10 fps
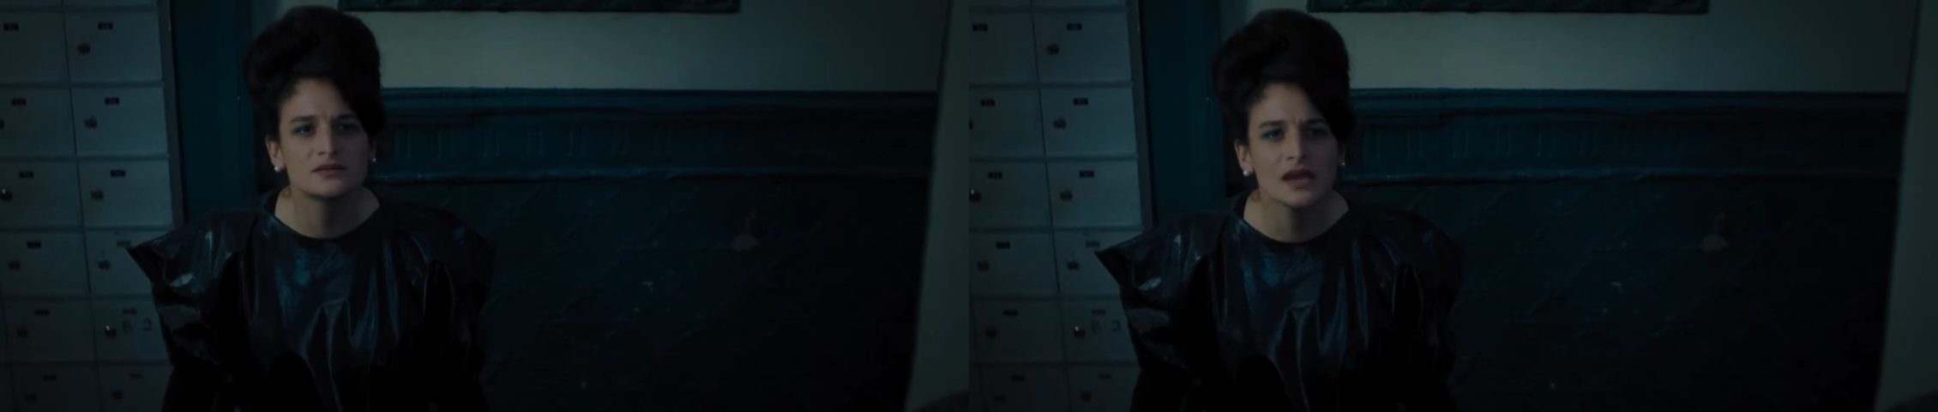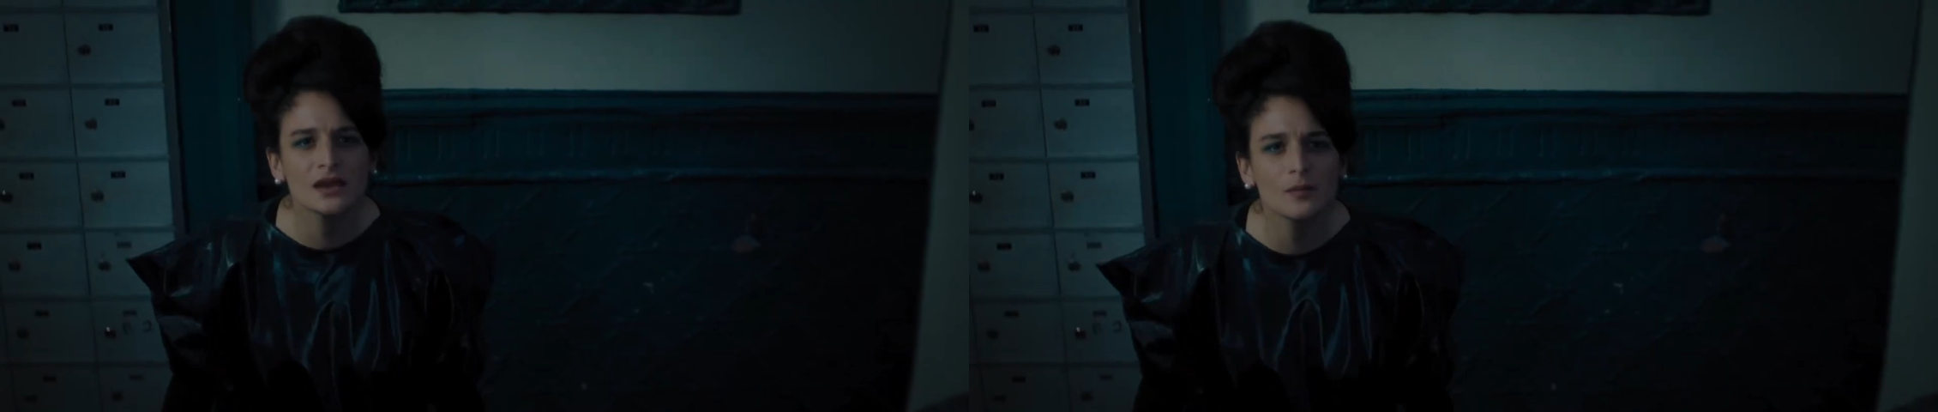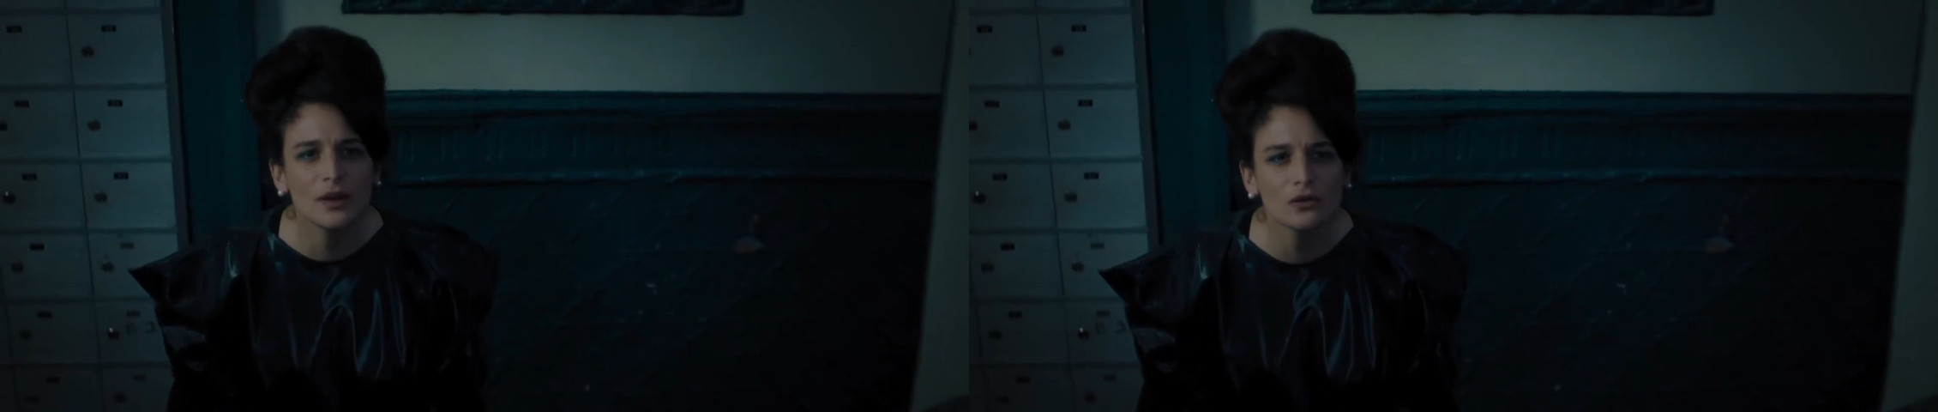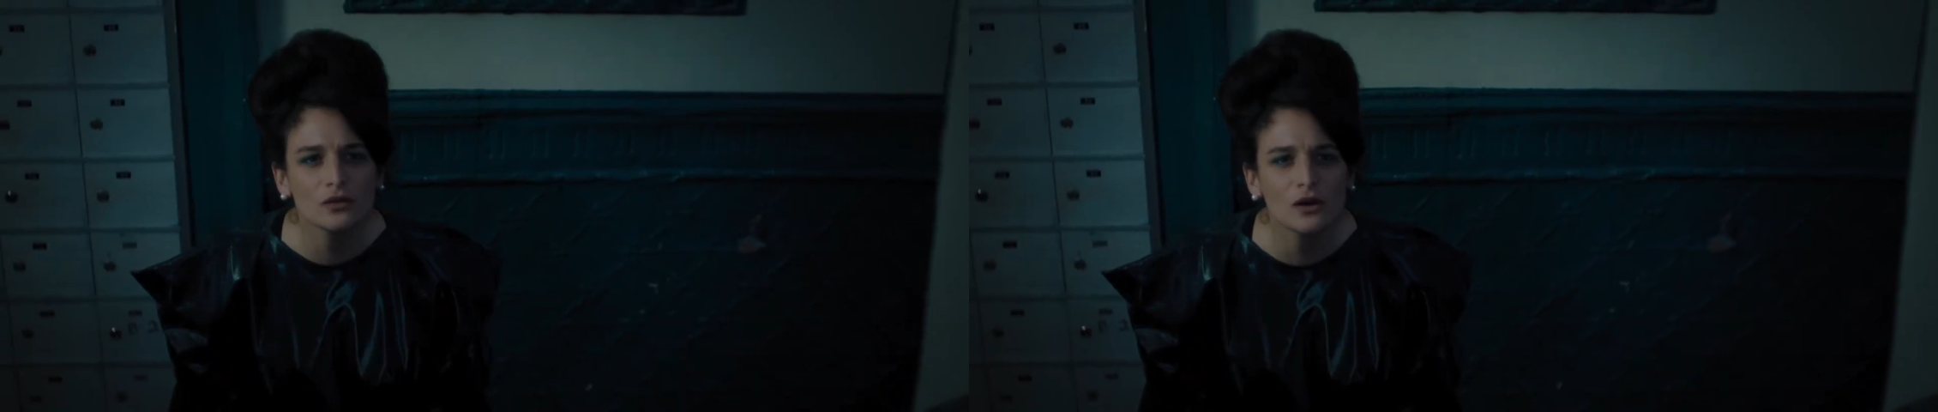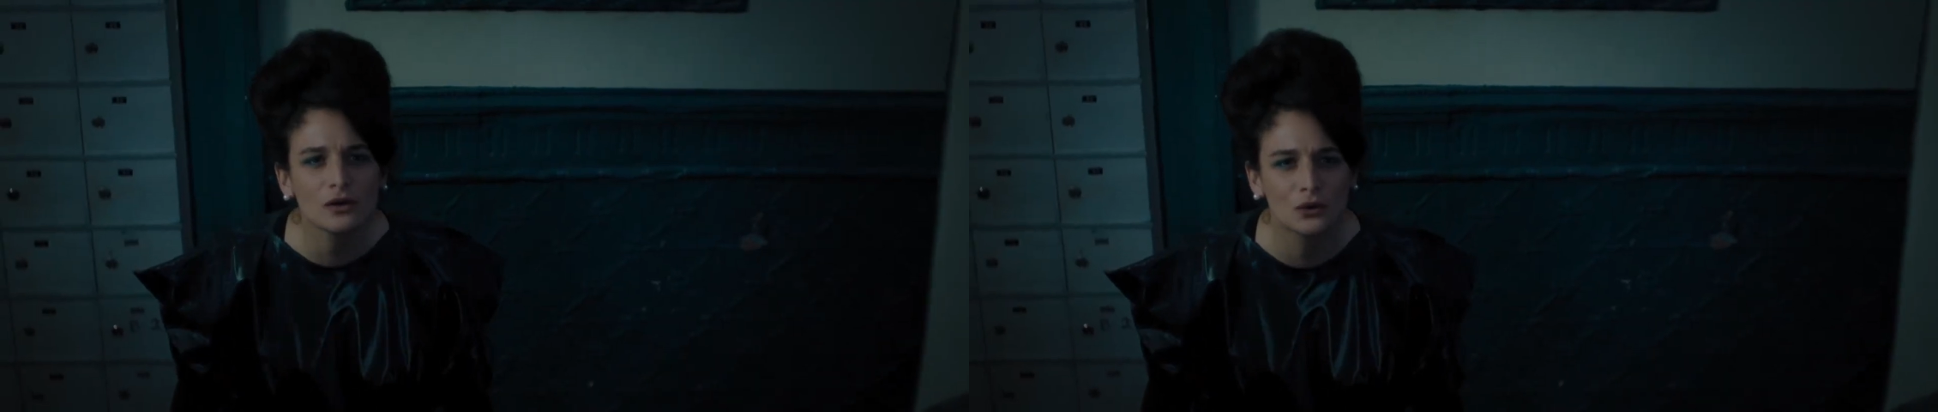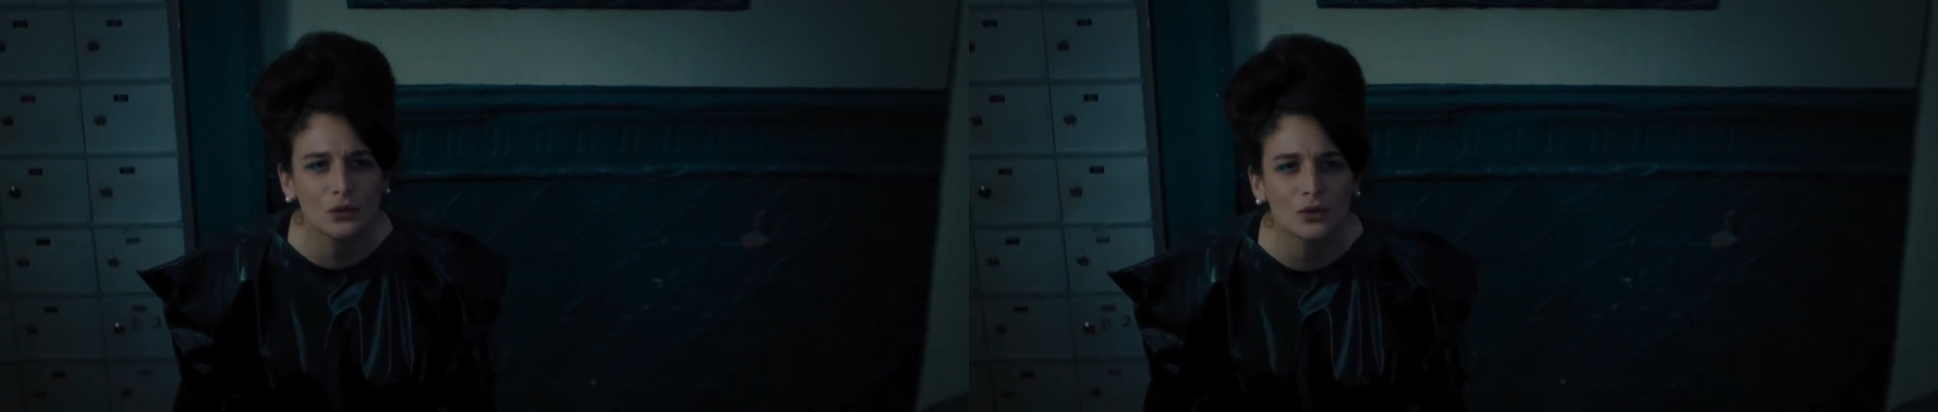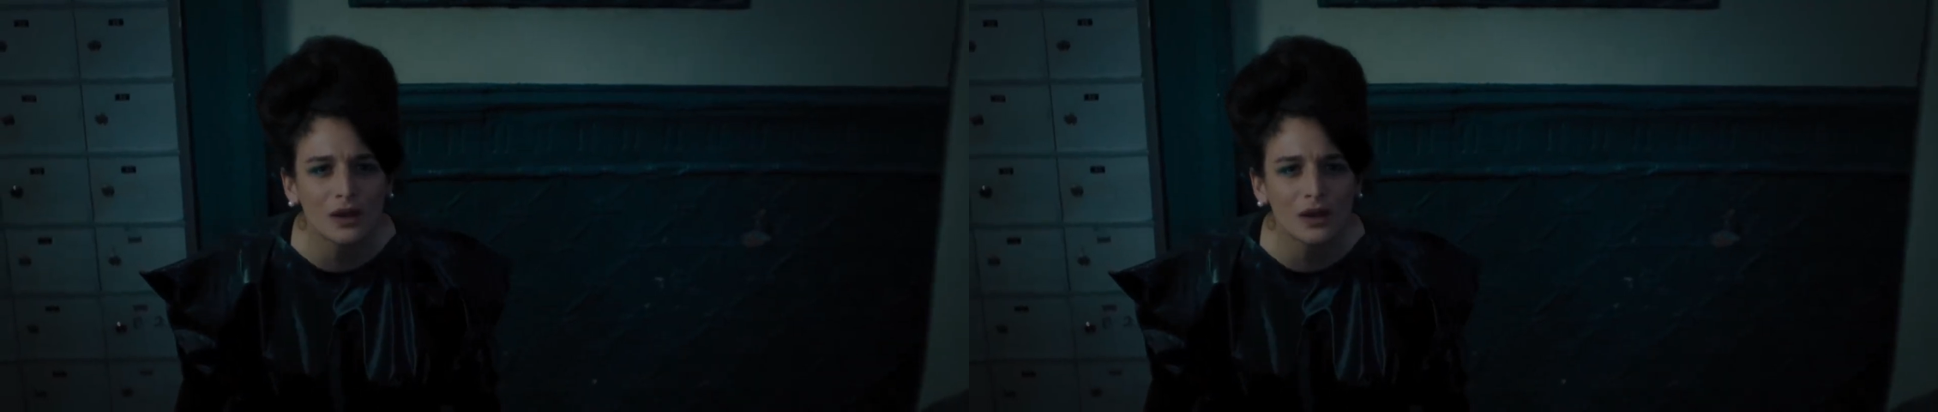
Uh, take a better look, cool